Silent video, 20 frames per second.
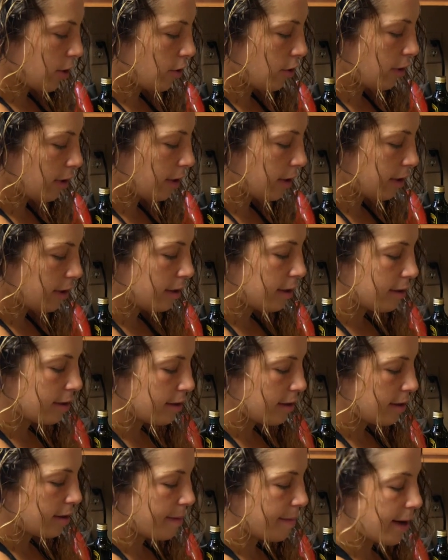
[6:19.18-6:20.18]
to cook
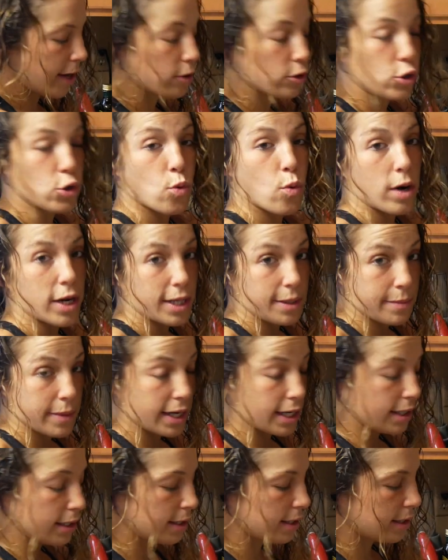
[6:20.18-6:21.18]
about 20
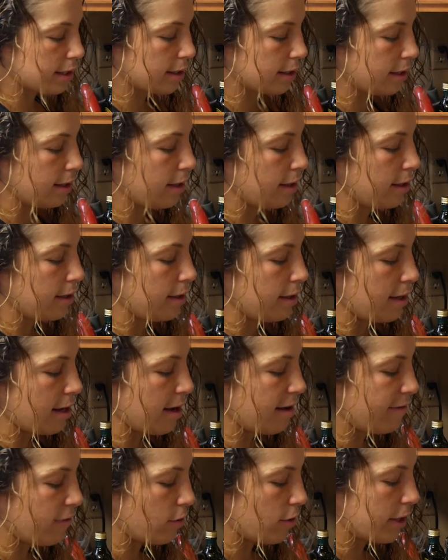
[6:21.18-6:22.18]
minutes
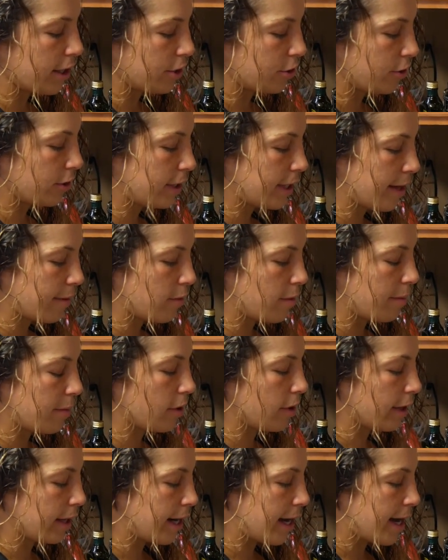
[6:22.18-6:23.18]
at 400, then we'll
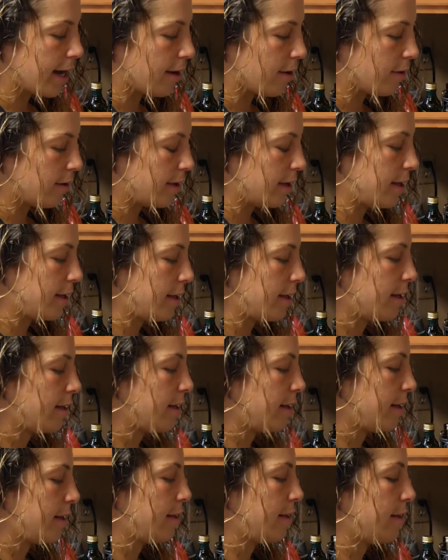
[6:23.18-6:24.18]
pull it out,
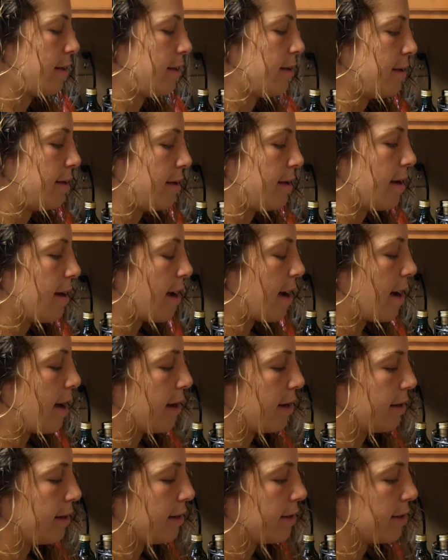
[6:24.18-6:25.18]

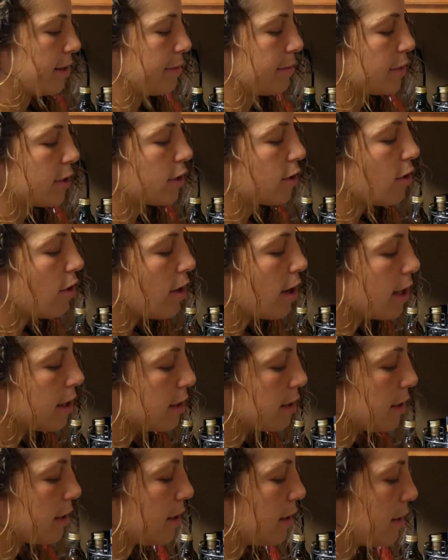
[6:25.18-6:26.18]
add some
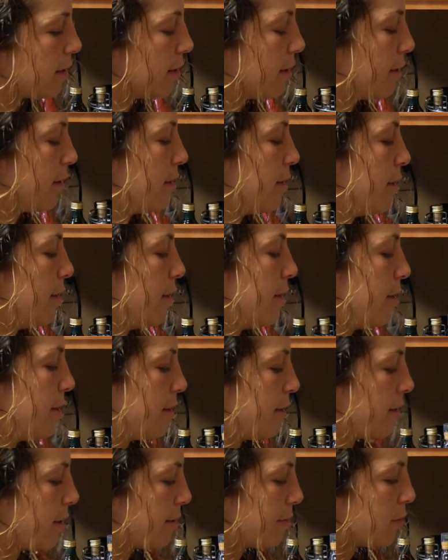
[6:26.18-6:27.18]
sauce,
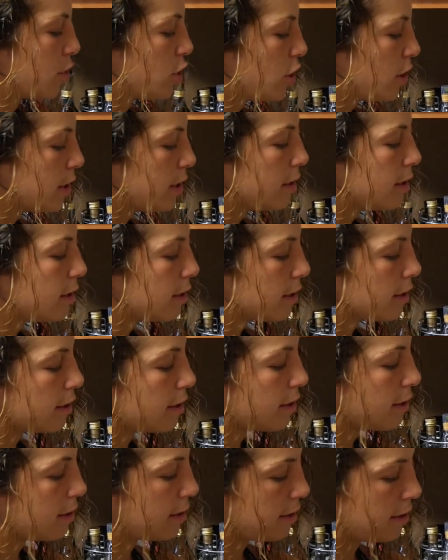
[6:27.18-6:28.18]
some cheese,